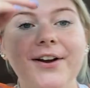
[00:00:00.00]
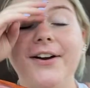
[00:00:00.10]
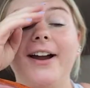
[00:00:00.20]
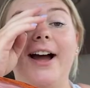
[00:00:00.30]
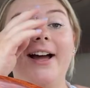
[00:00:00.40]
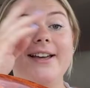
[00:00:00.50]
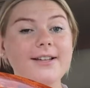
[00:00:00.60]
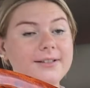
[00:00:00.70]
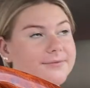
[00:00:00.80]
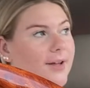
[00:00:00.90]
All right, hi.
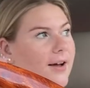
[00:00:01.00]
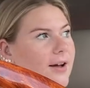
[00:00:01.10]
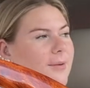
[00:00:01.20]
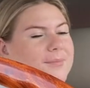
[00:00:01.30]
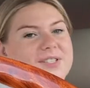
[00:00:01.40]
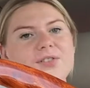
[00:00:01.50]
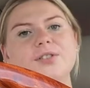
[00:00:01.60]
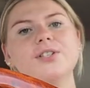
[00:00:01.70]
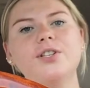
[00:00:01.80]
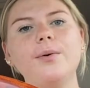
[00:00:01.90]
Um,
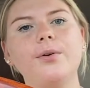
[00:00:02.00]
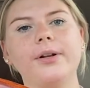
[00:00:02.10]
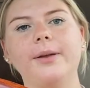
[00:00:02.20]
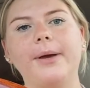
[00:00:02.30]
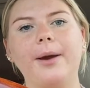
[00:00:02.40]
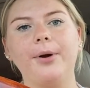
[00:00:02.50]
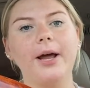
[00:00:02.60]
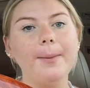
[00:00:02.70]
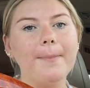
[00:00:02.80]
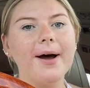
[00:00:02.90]
seriously so annoyed to let my camera
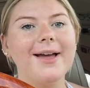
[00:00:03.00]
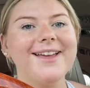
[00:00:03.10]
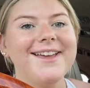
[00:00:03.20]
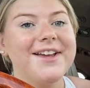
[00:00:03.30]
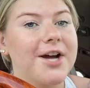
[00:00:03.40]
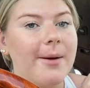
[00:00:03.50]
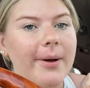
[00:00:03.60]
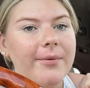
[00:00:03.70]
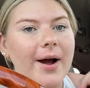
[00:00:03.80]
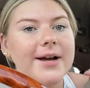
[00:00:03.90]
die, but got
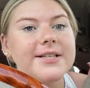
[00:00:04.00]
my wax.